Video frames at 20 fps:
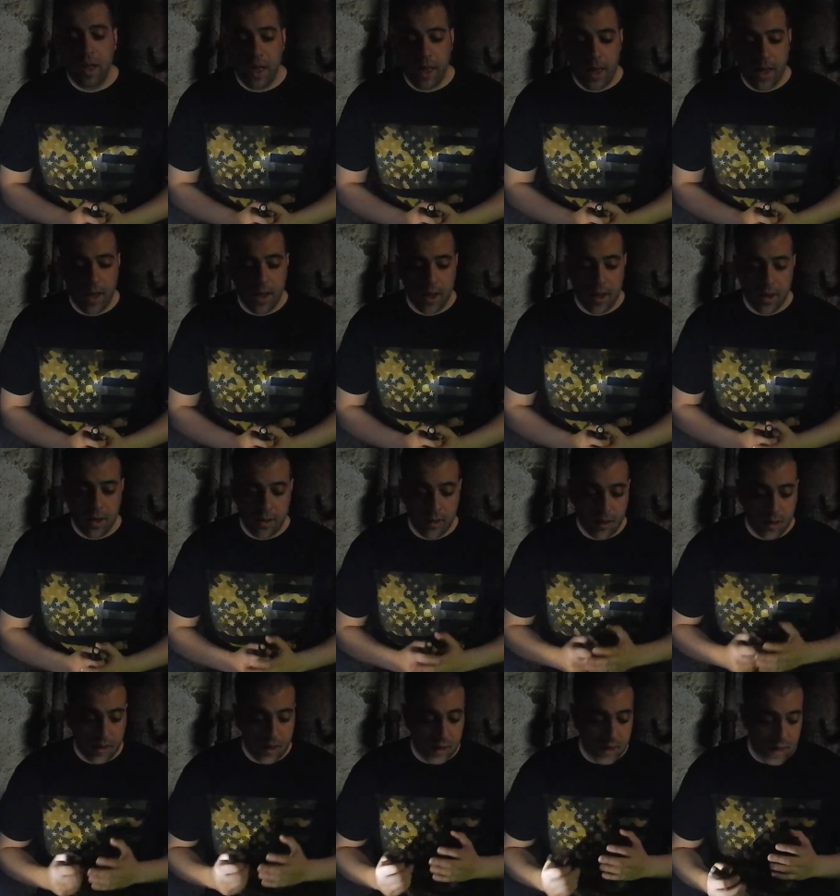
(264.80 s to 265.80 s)

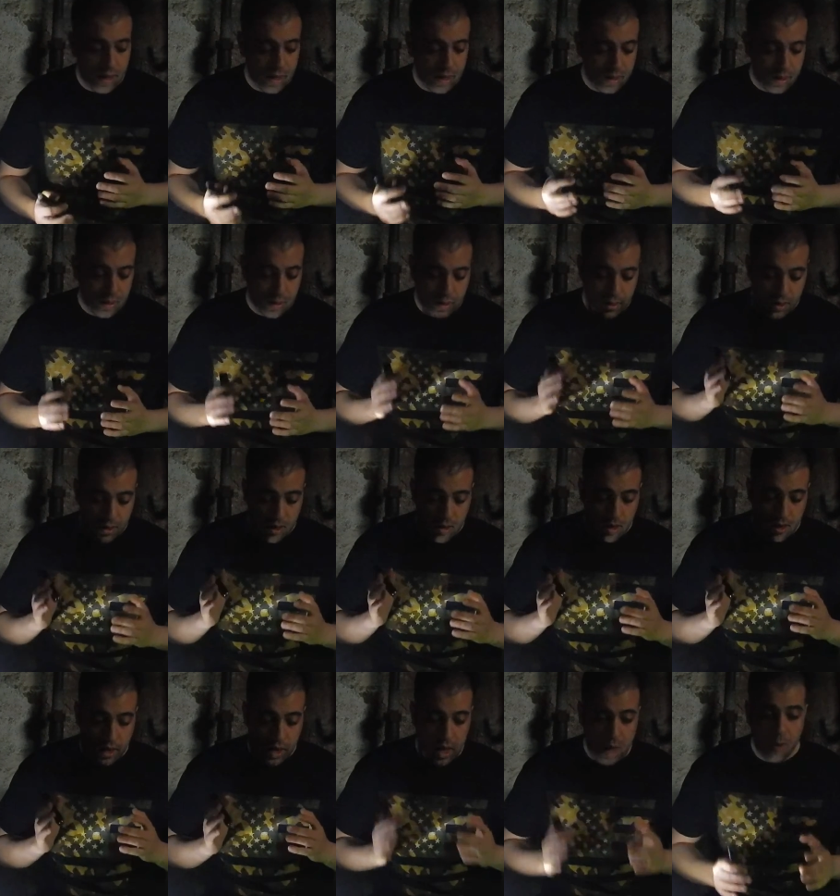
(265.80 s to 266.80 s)
And again,
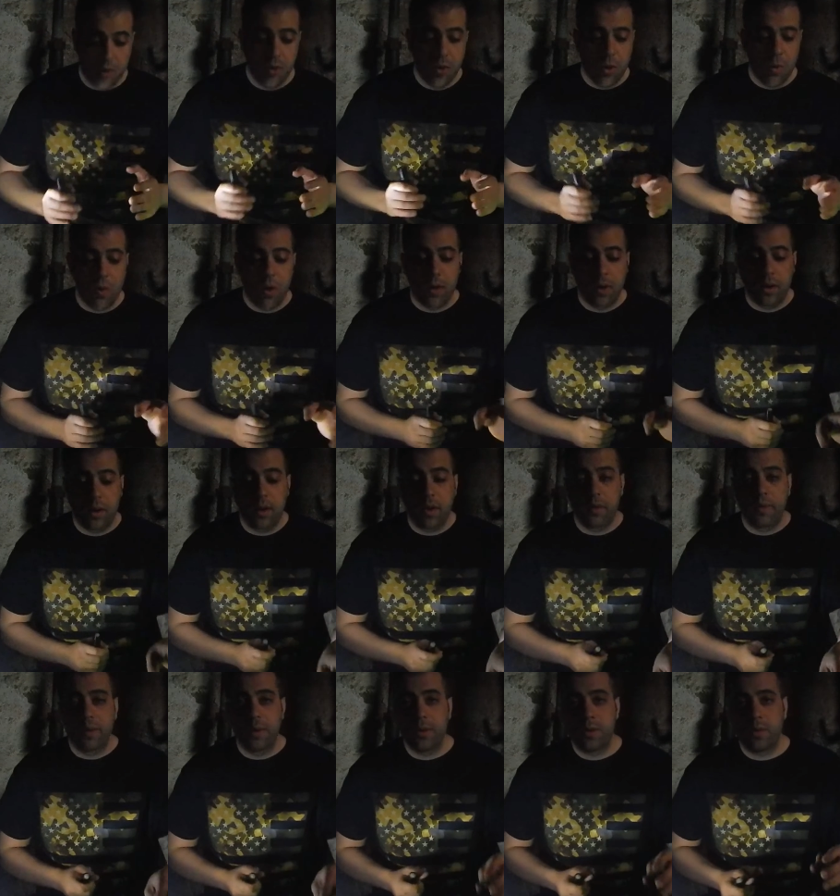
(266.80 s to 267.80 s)
I will go on a
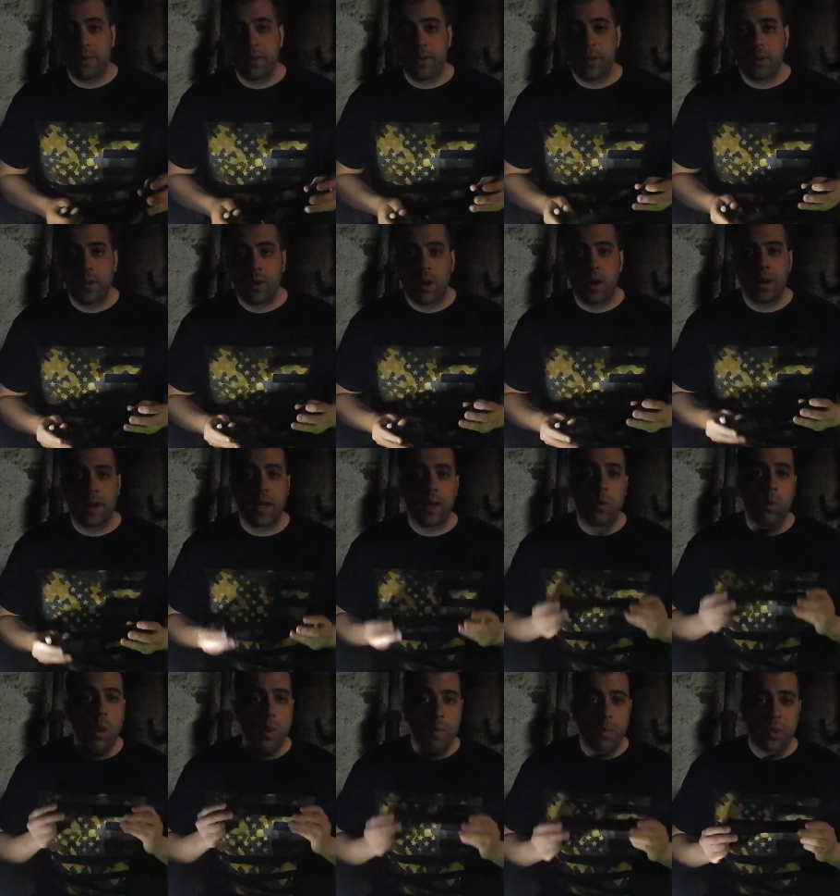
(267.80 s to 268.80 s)
future video on how to
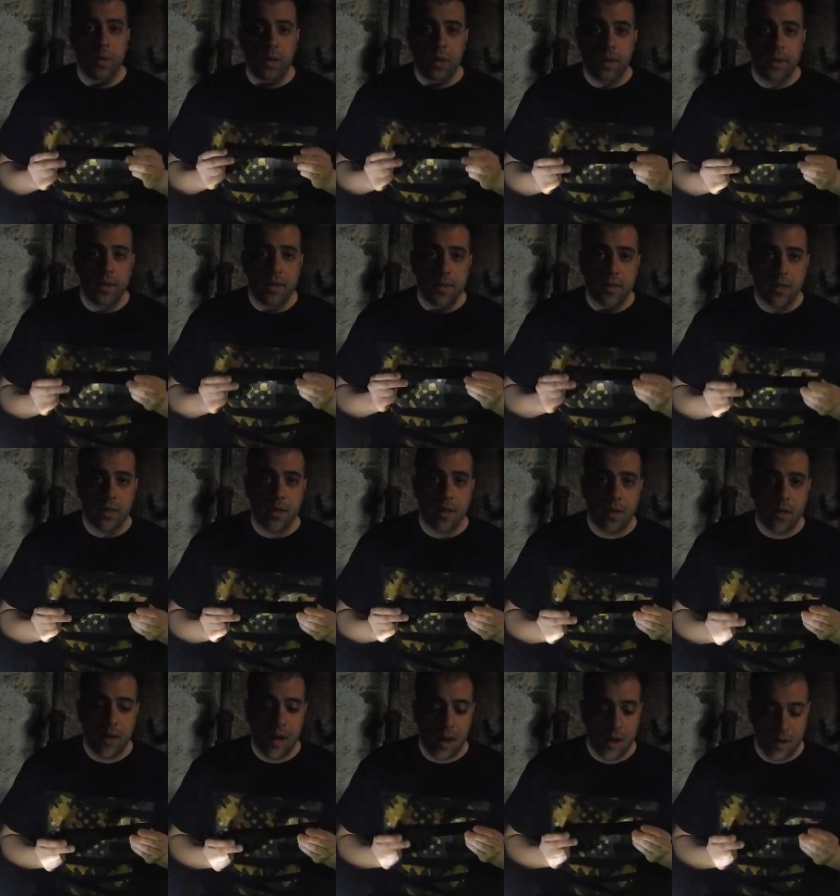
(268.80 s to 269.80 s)
weaponize
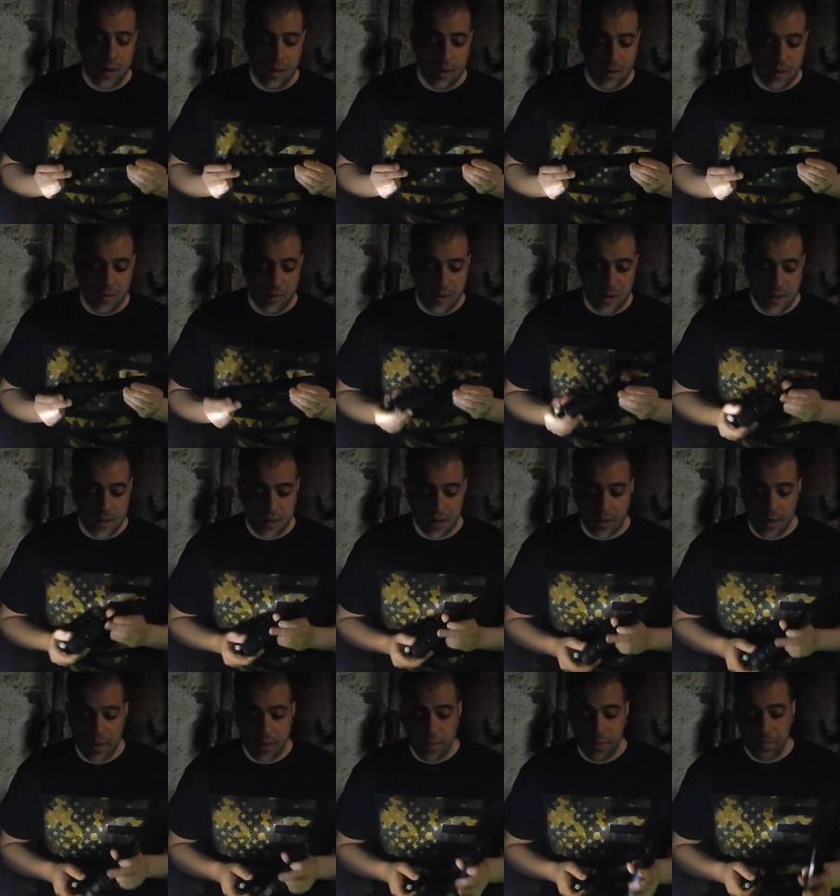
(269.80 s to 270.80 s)
a high-grade
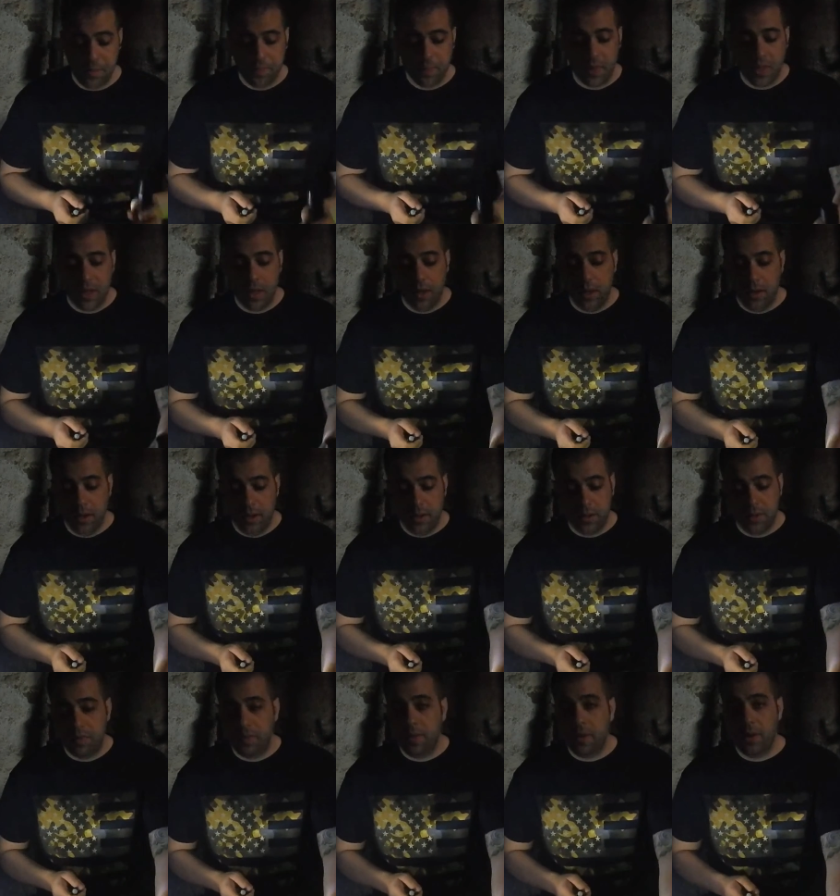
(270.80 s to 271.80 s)
flashlight.
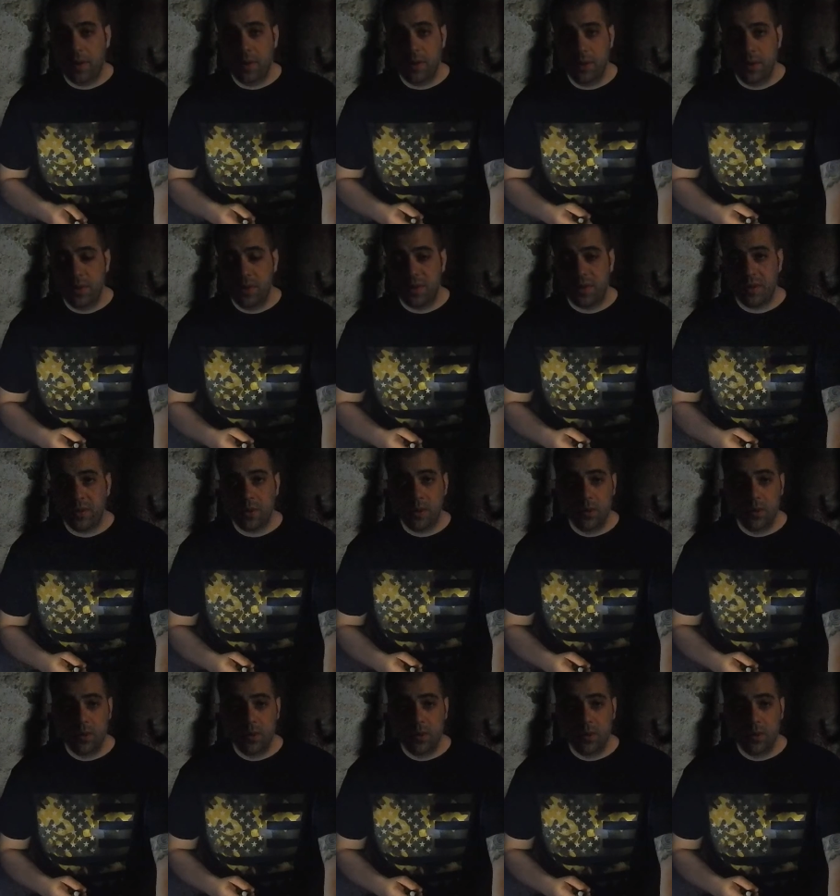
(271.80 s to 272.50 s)
It's very useful.